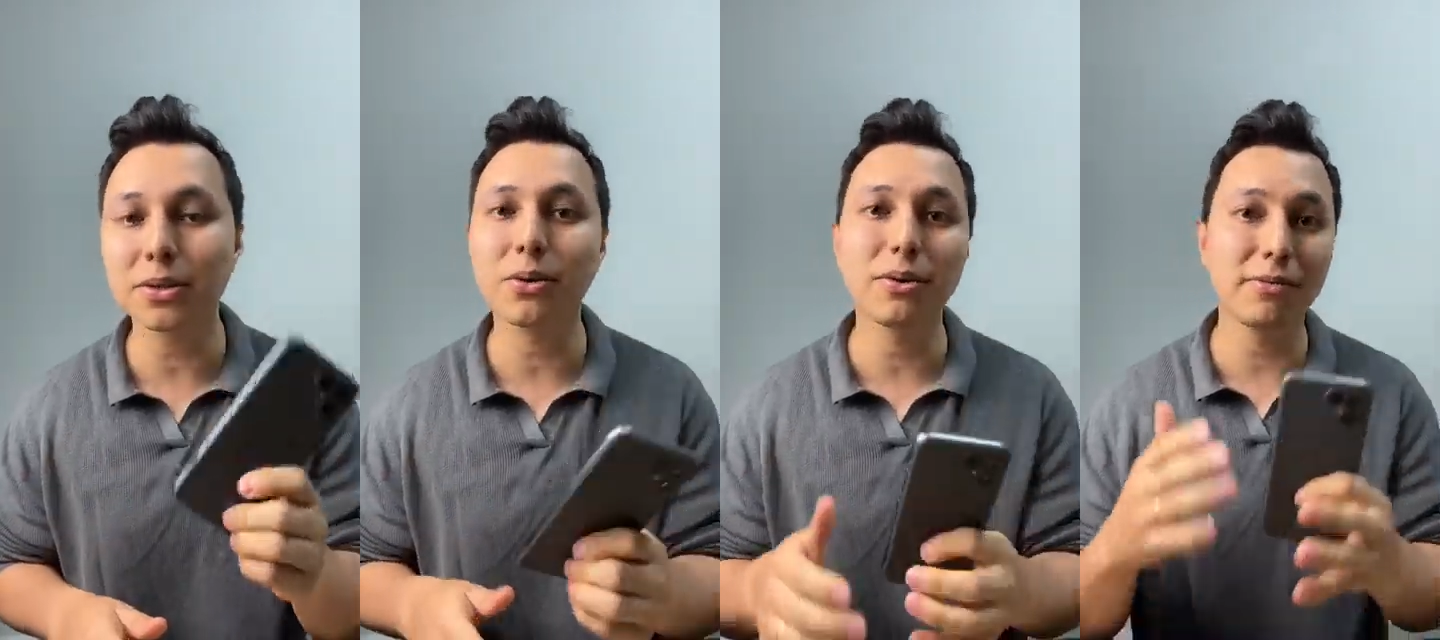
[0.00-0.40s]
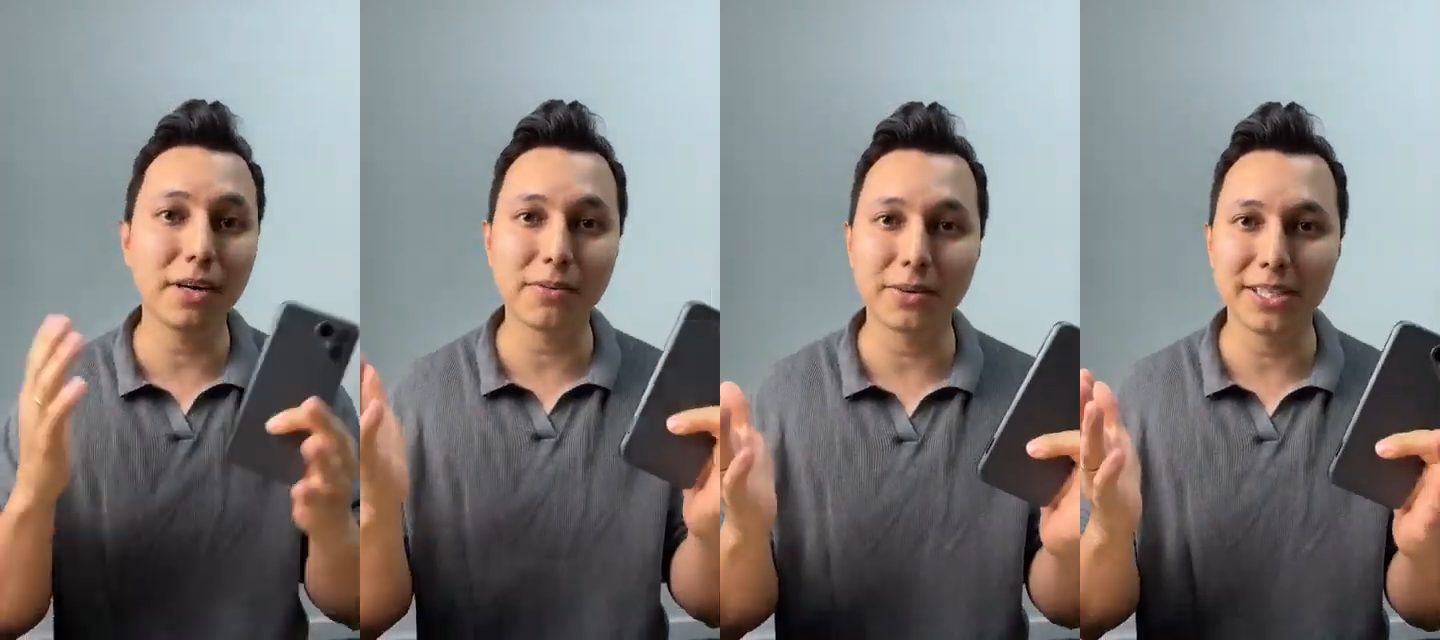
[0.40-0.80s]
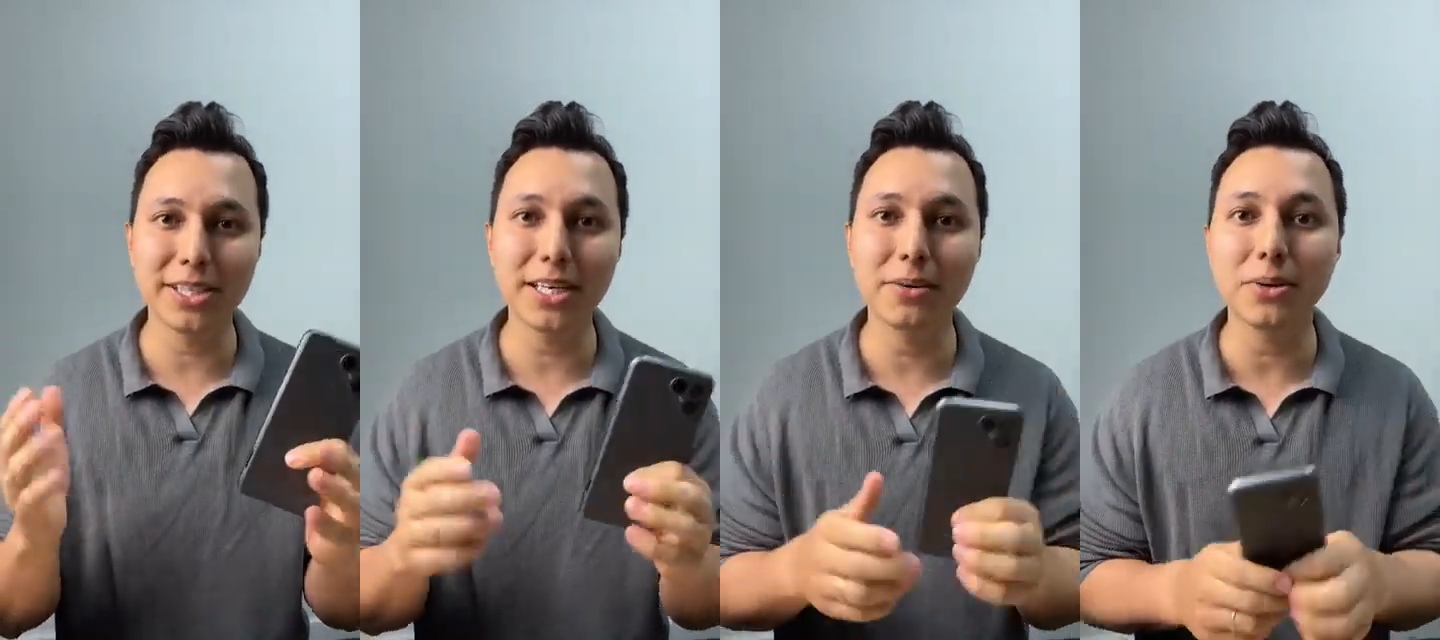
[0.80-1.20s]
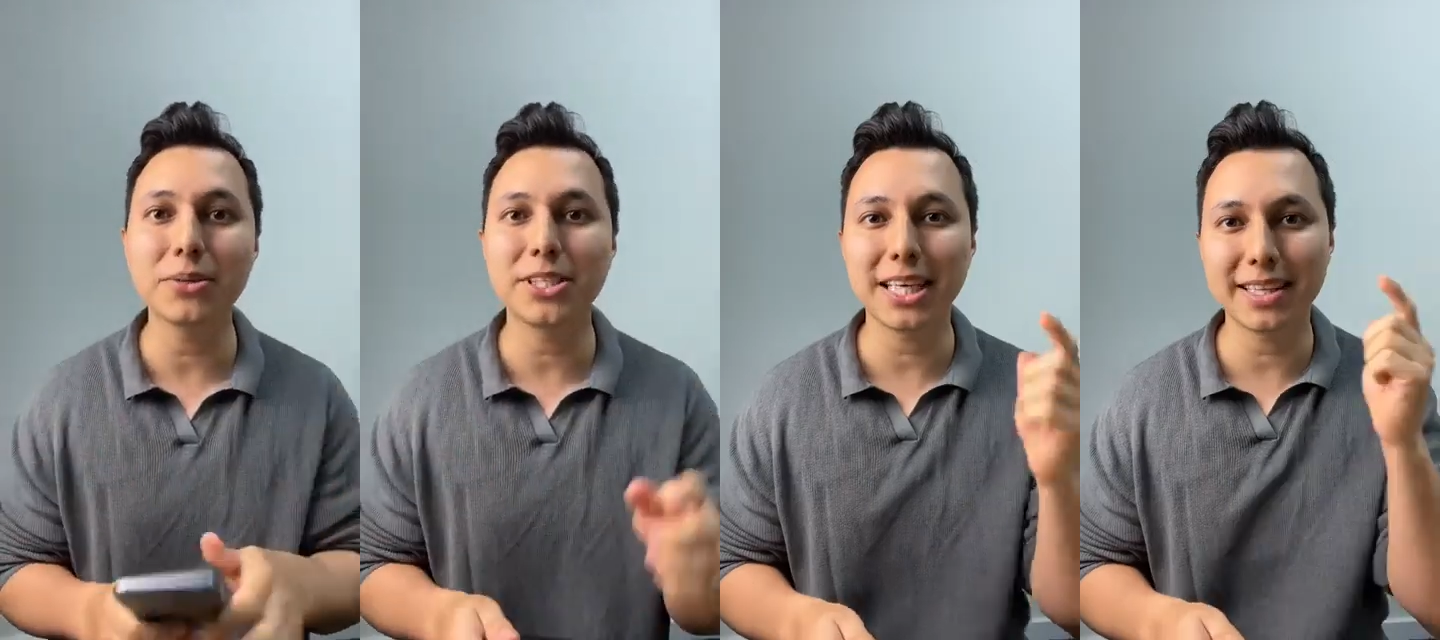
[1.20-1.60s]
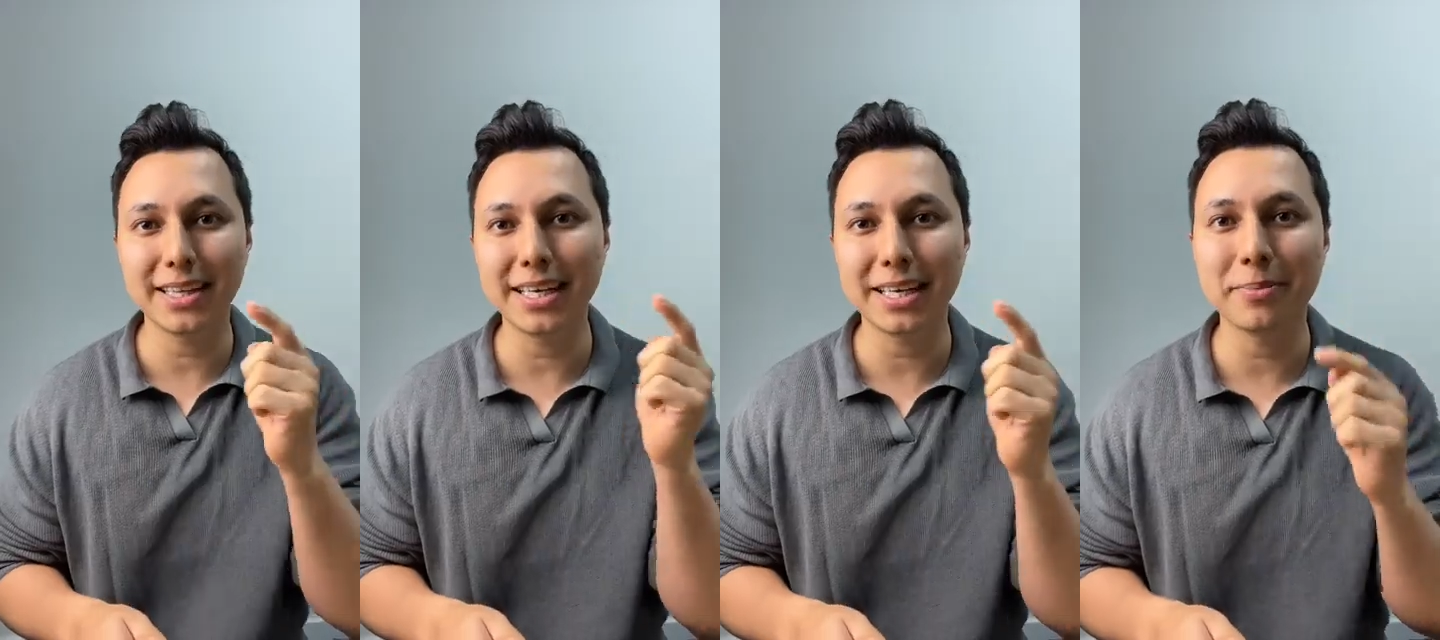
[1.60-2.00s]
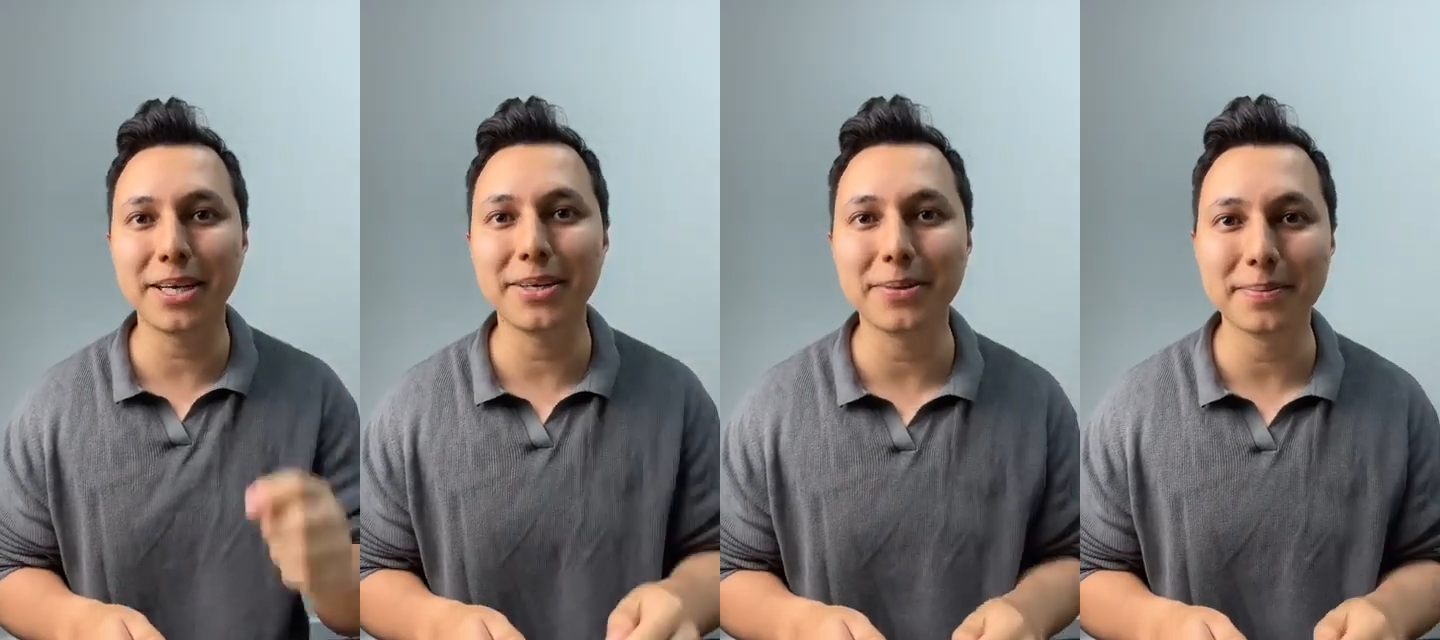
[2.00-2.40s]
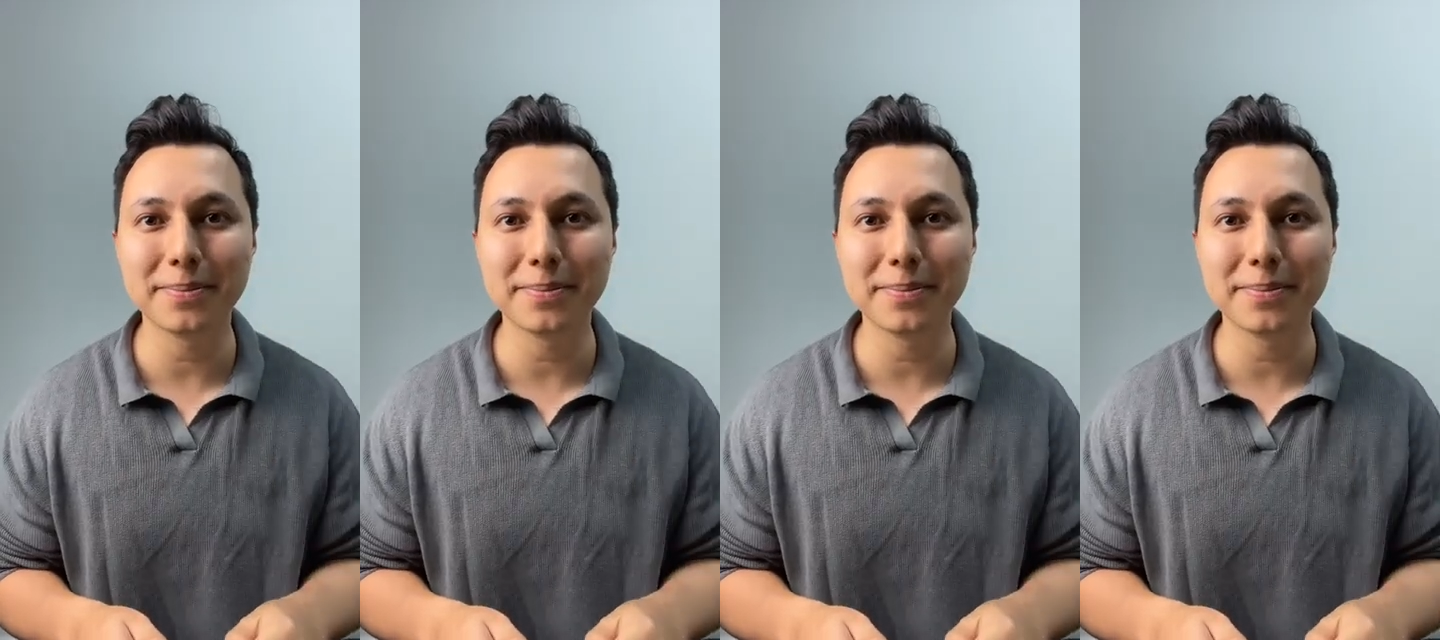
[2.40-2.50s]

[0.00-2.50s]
or Fairphone in general, check the link in bio.